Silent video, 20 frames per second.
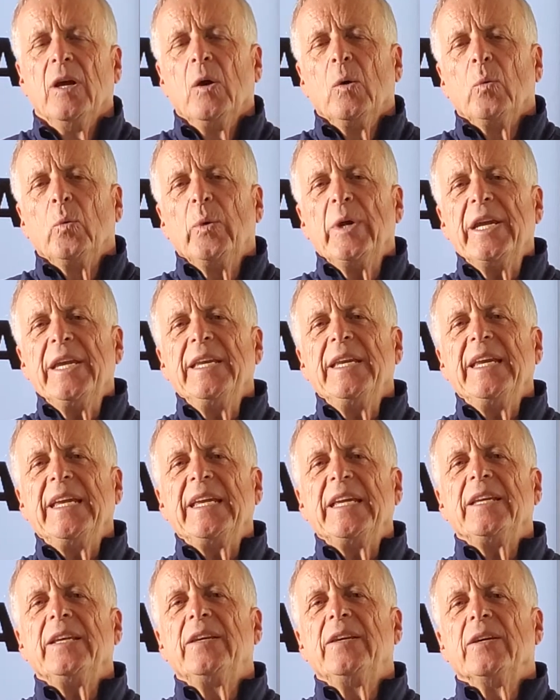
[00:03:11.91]
we
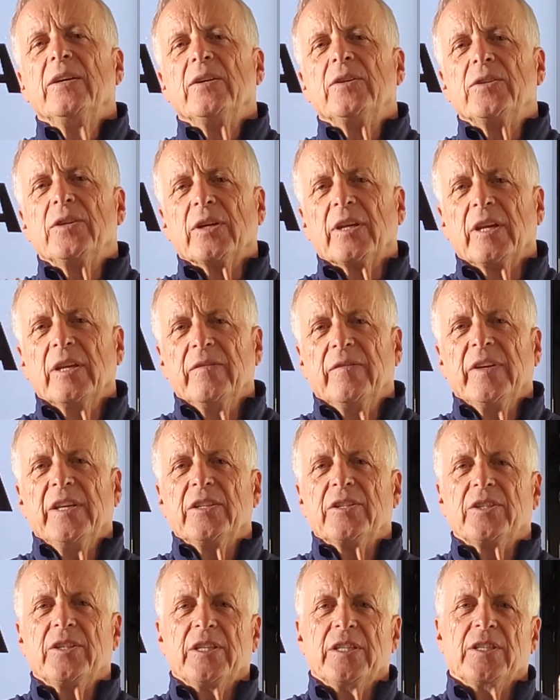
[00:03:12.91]
need to
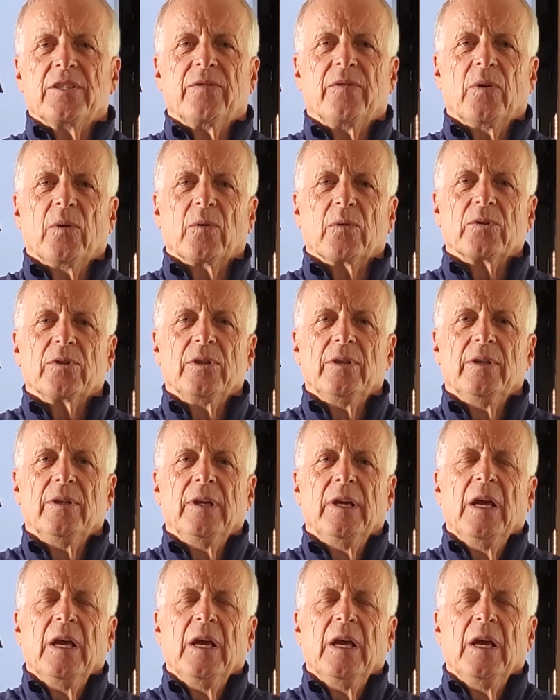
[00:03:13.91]
convince these folks.